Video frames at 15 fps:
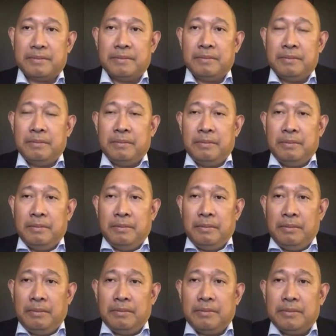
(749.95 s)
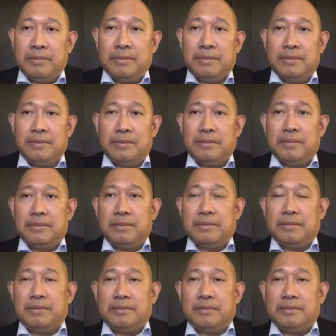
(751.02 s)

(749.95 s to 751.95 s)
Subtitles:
(silent)